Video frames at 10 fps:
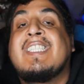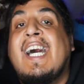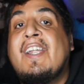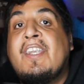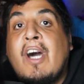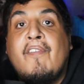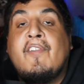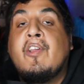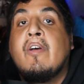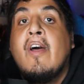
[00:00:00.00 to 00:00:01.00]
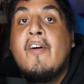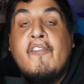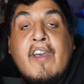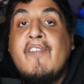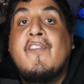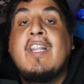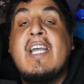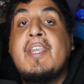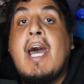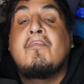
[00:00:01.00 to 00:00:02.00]
is that enough to
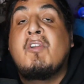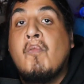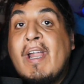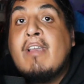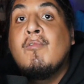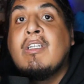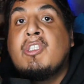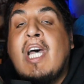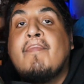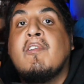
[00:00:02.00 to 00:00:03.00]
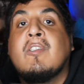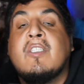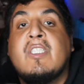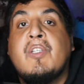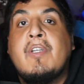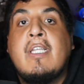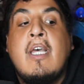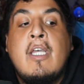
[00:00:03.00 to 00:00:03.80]
faithfully adapt 21 chapters, considering